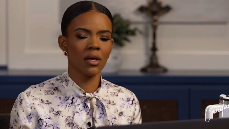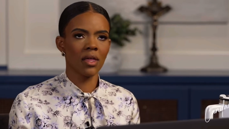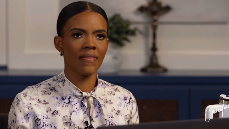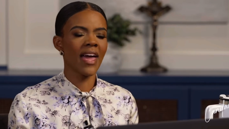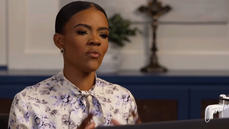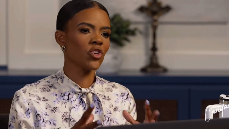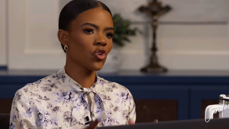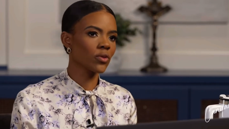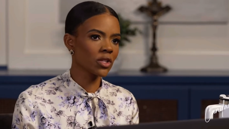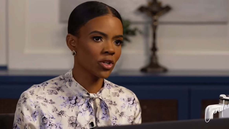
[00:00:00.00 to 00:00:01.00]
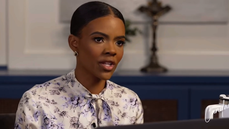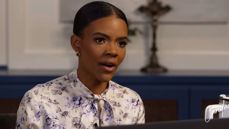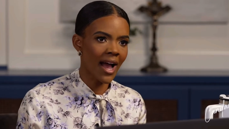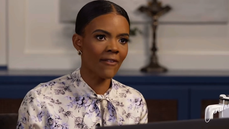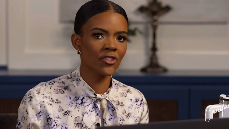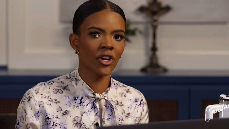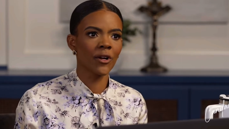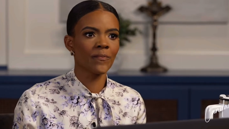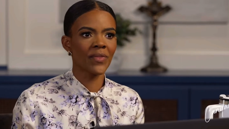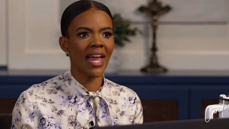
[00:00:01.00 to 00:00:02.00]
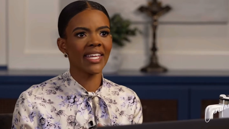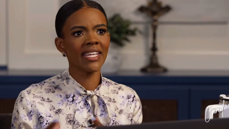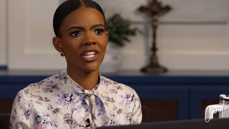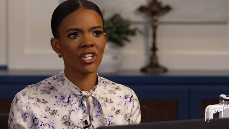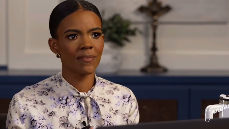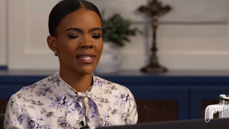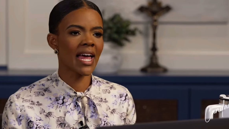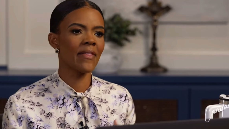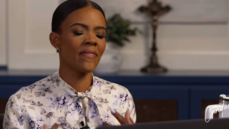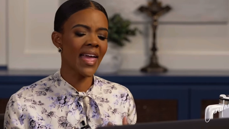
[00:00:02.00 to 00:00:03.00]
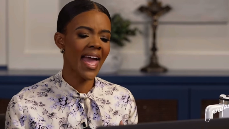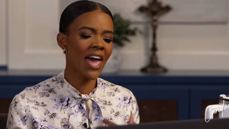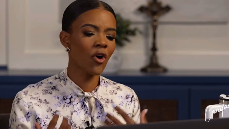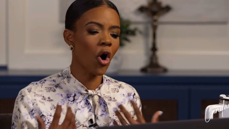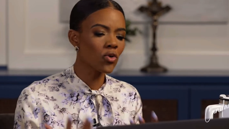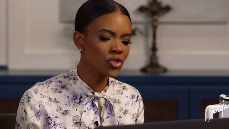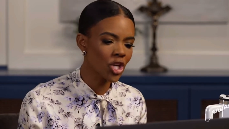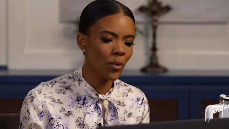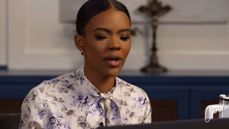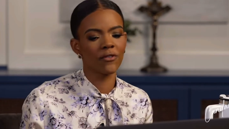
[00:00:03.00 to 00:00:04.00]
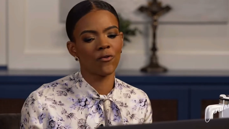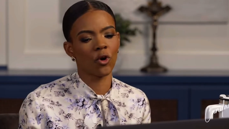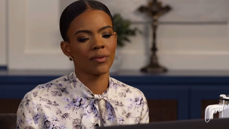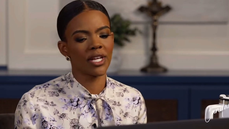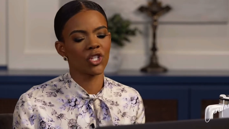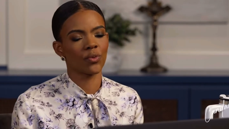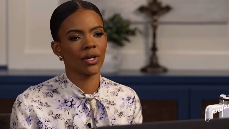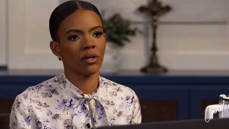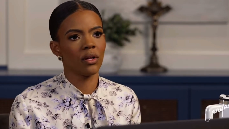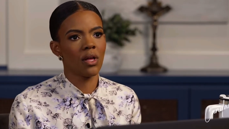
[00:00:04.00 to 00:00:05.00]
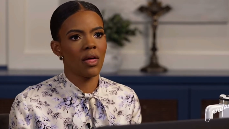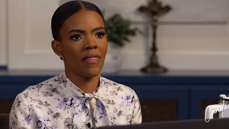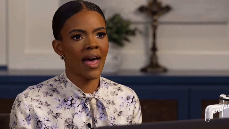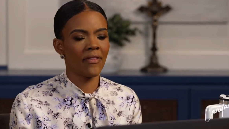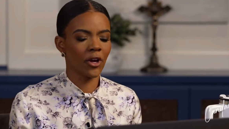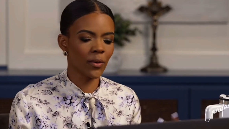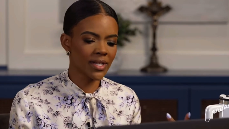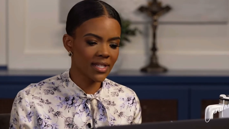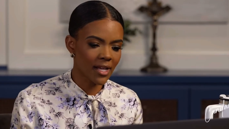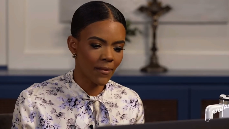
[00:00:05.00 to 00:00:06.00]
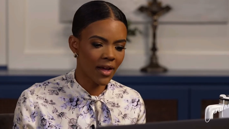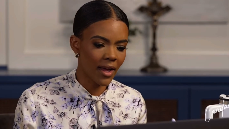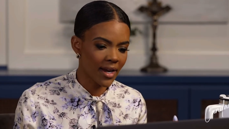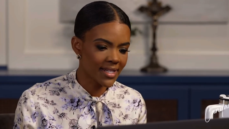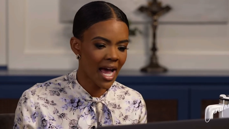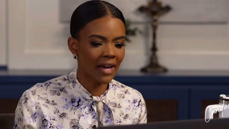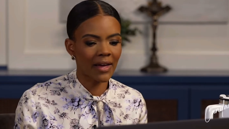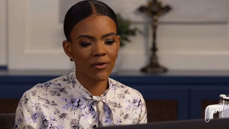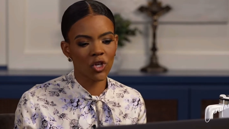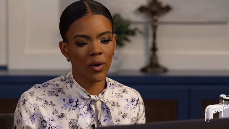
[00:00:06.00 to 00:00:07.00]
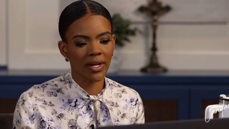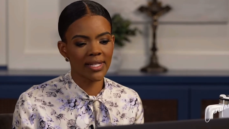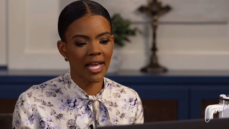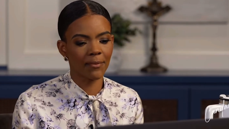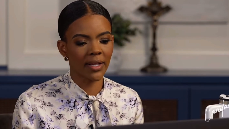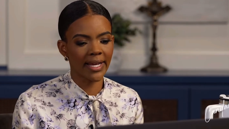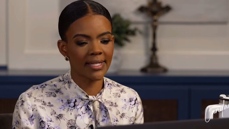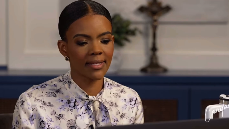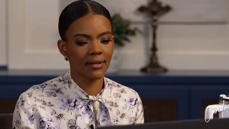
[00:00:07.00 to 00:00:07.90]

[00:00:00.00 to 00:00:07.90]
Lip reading: Then we shortly learned thereafter that Egypt said that they had also informed Israel that there was an attack that was going to take place,